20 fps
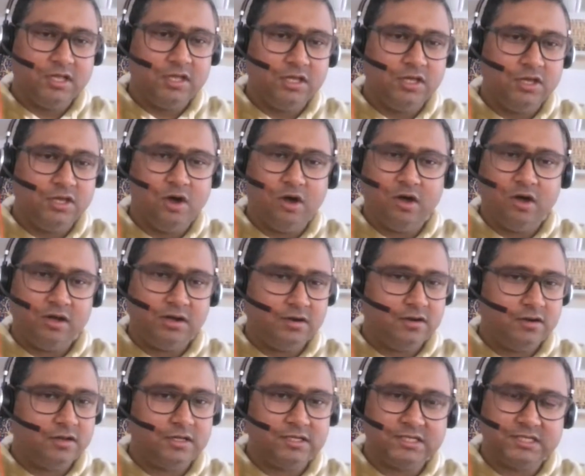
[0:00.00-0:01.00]
your
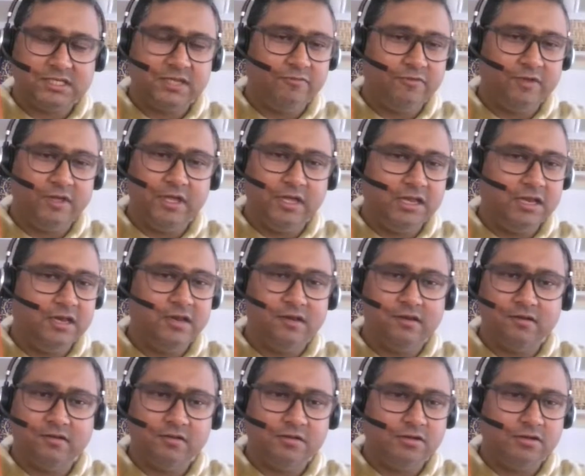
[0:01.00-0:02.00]
CV
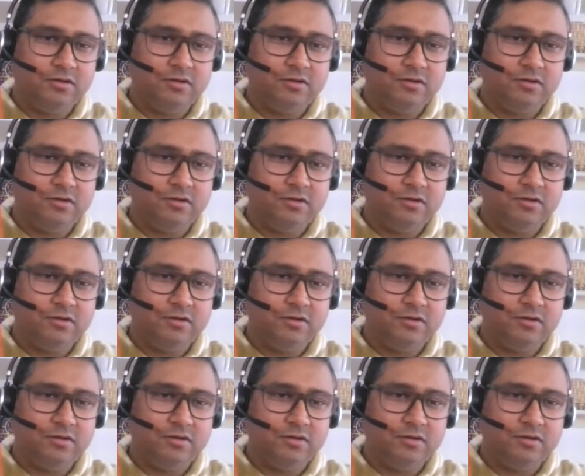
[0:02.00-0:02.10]
in